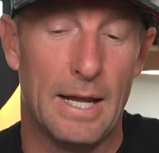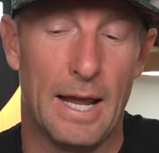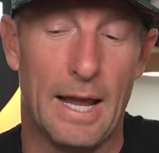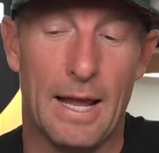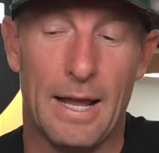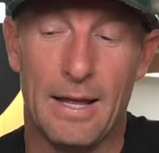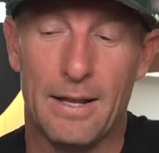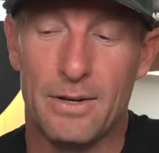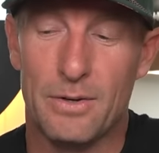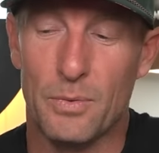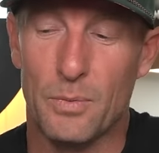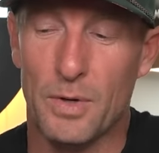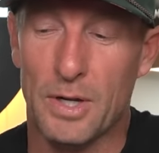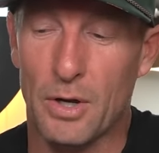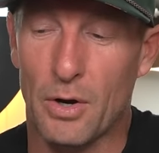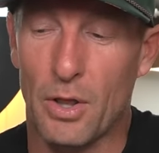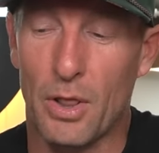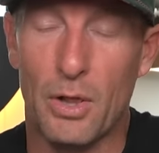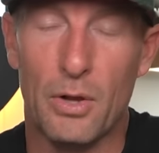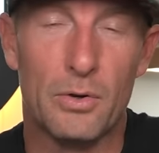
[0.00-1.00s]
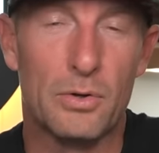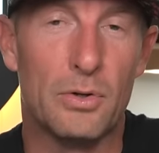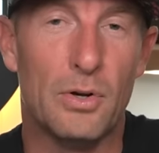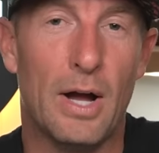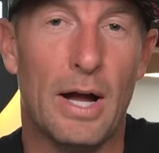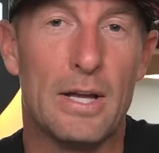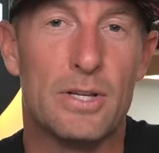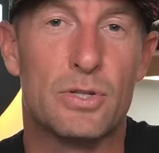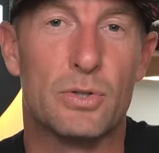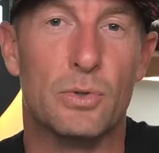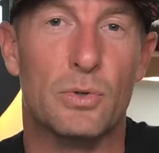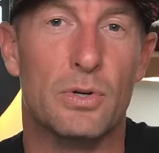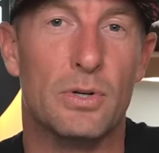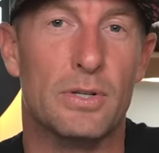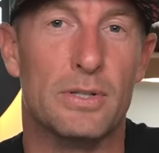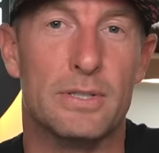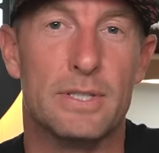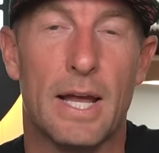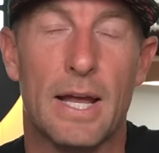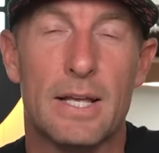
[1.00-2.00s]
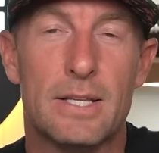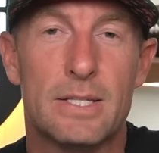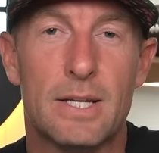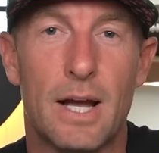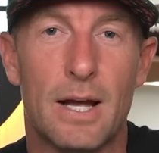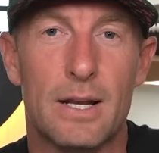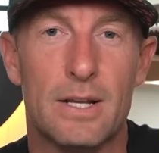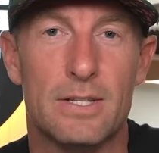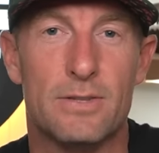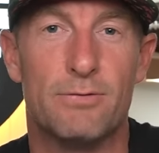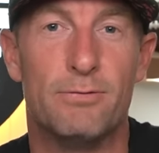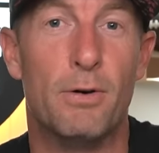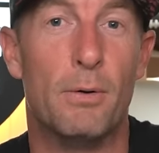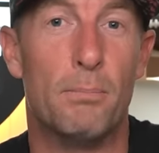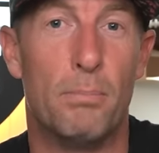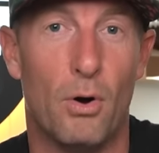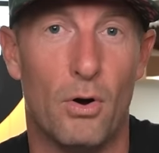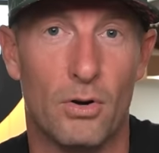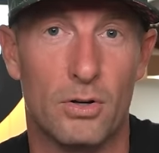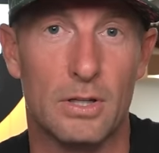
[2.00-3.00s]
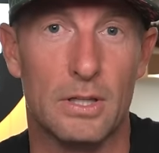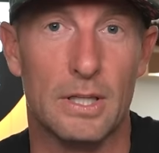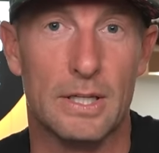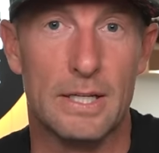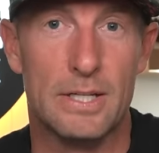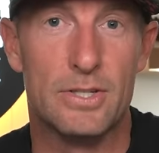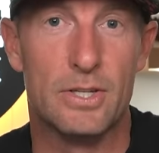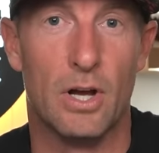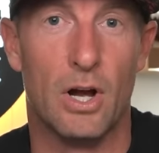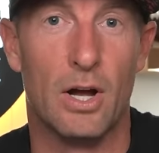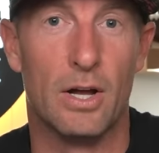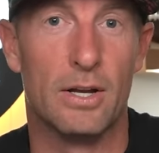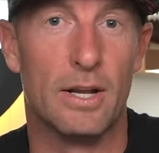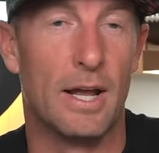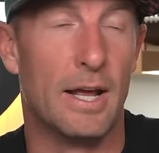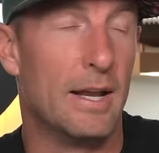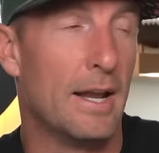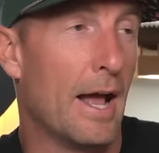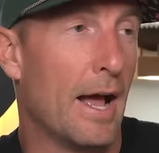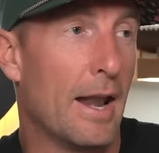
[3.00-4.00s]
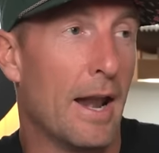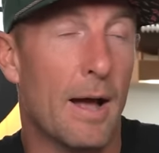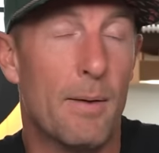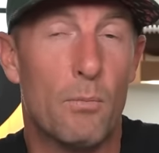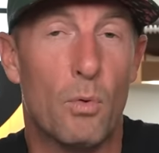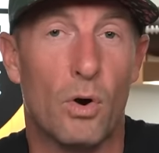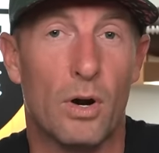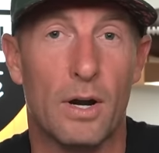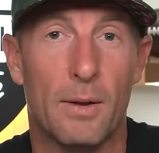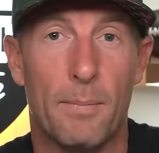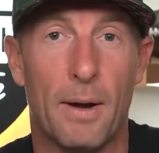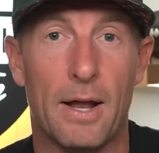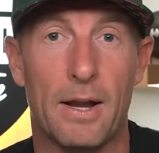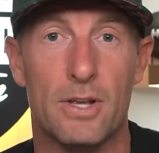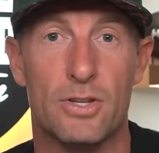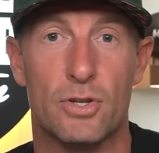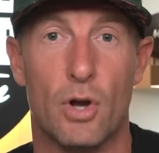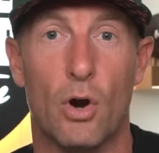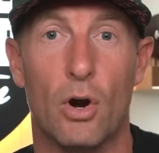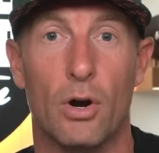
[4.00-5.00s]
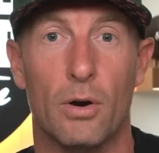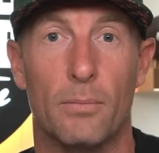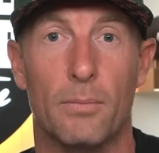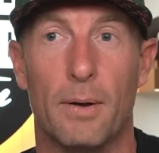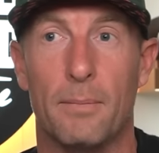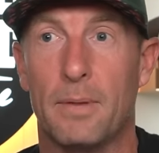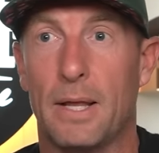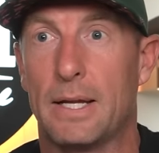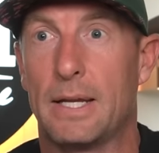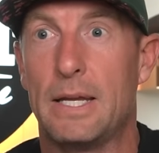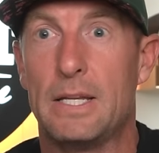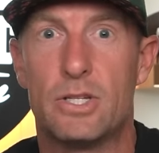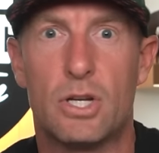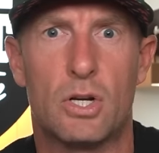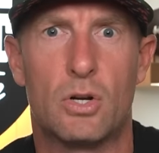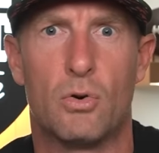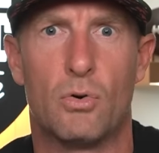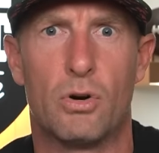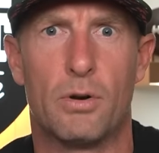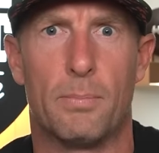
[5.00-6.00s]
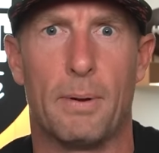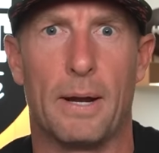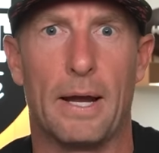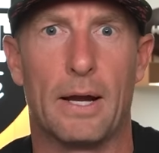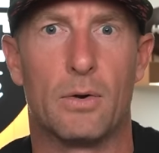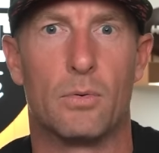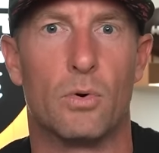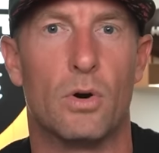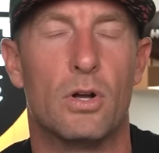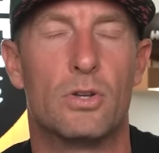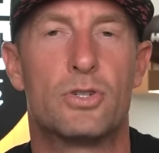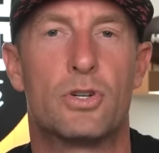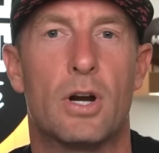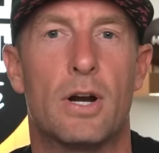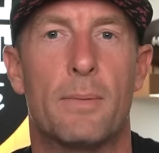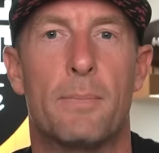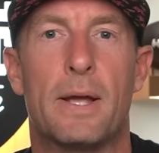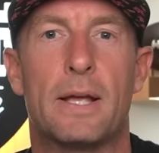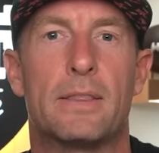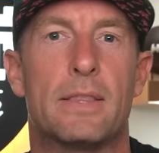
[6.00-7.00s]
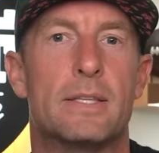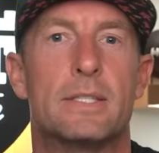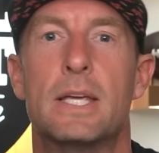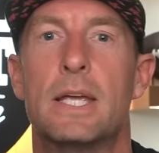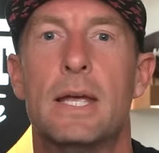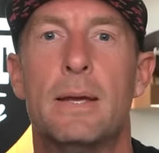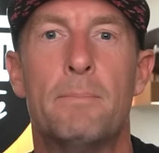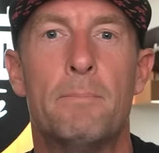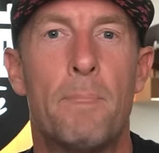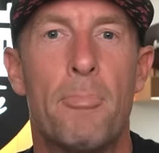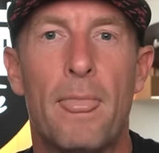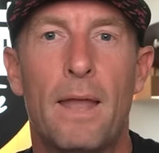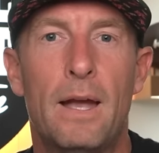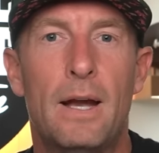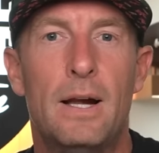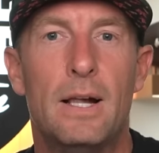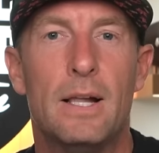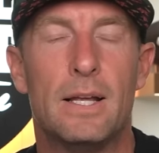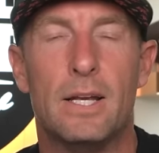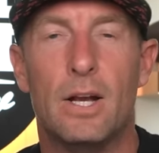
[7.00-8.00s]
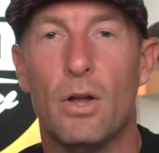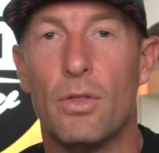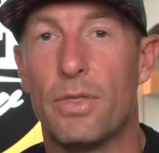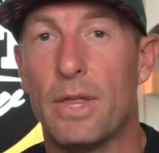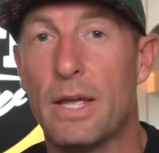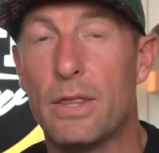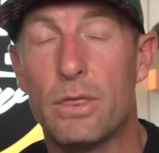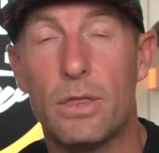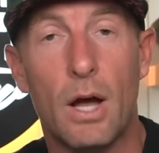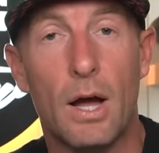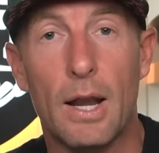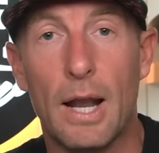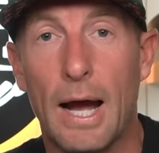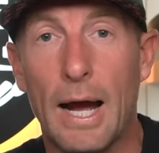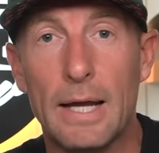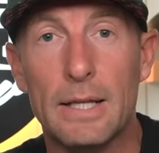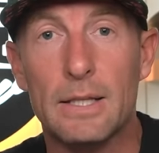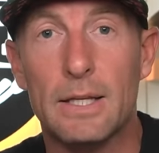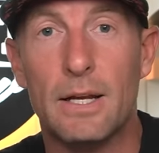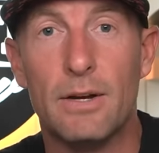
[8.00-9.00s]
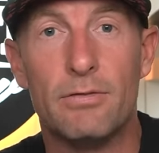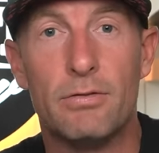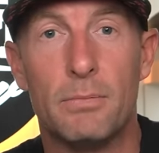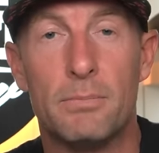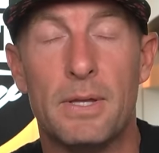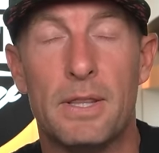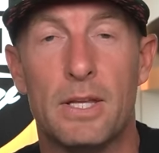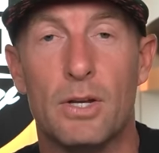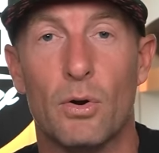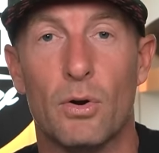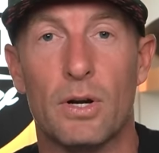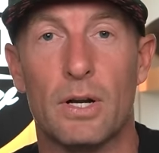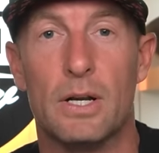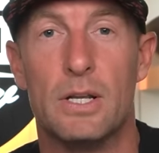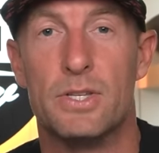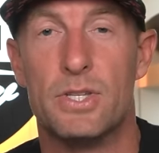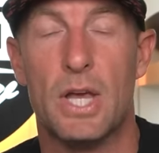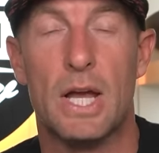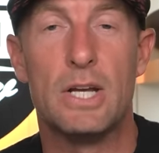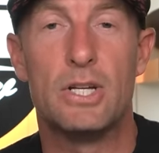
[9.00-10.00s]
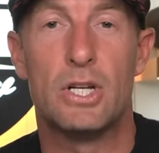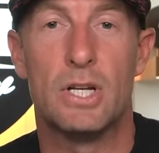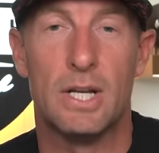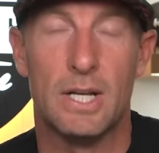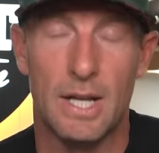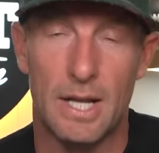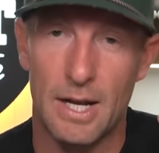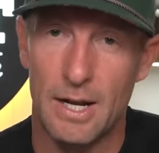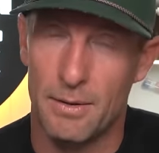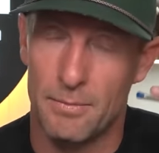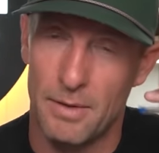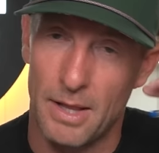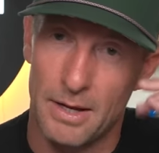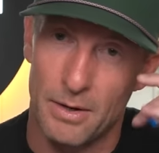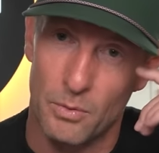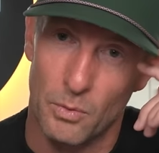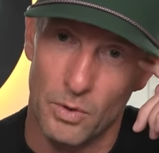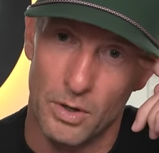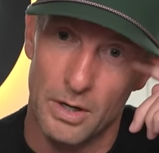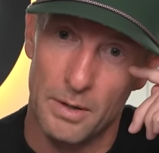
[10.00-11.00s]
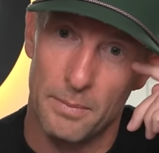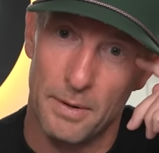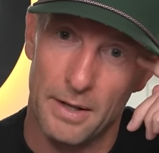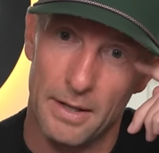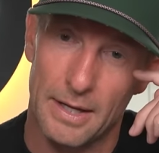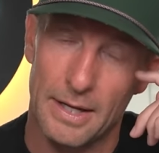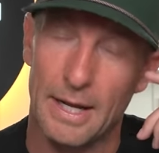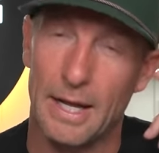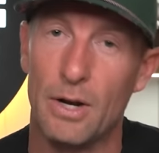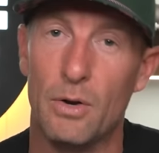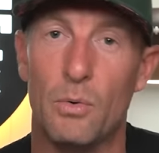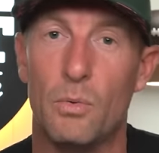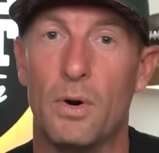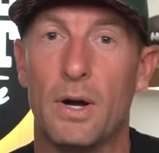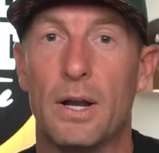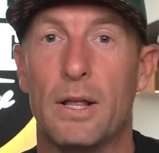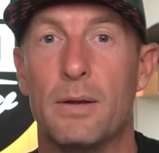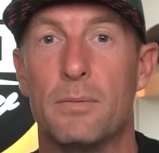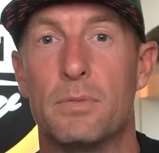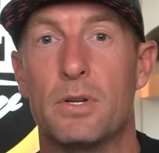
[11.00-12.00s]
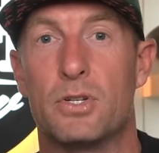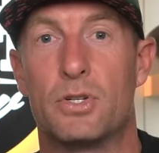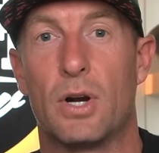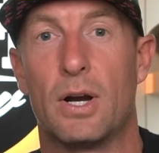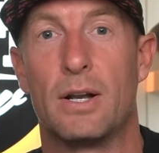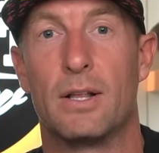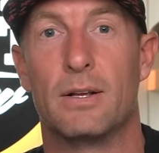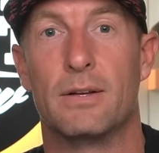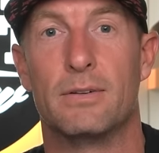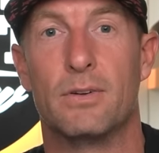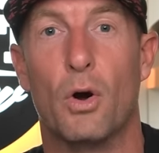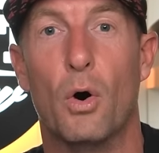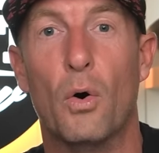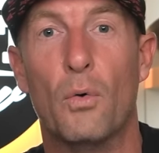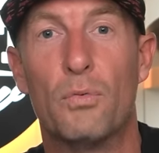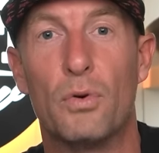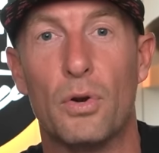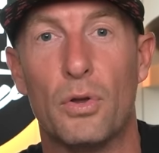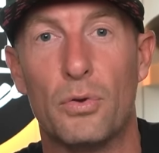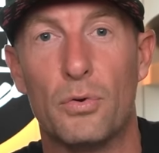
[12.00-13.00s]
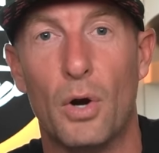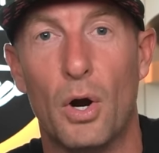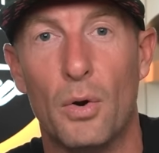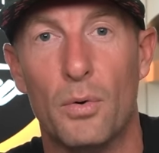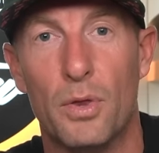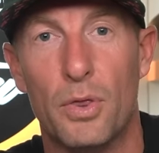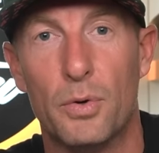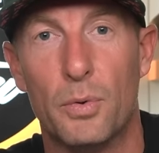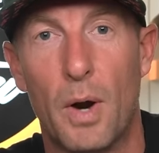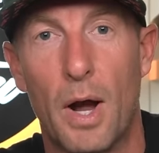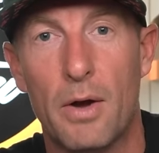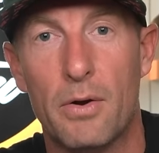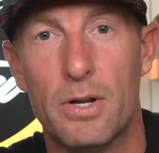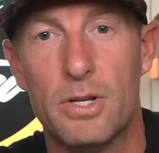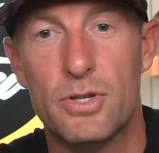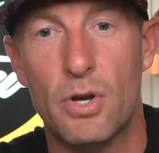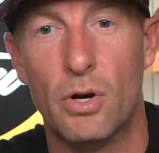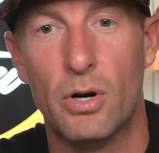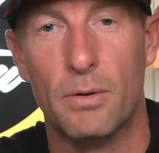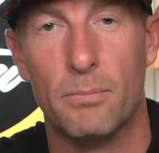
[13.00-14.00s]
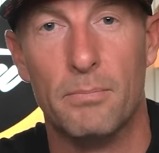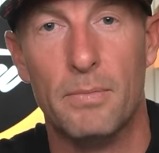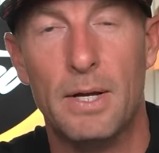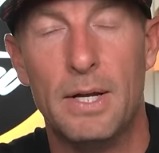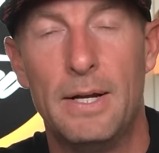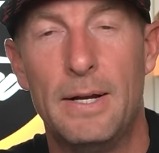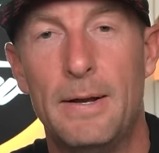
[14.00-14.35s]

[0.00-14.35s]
And we go to the local high school, and Dan's got his football cleats on, and, and I'm worried about his arm. I'm like, he's a quarterback. We're all trying to make the team you know, they thought highly of him in the organization. And I'm like worried about like, I don't want him to try to overthrow and throw out his arm.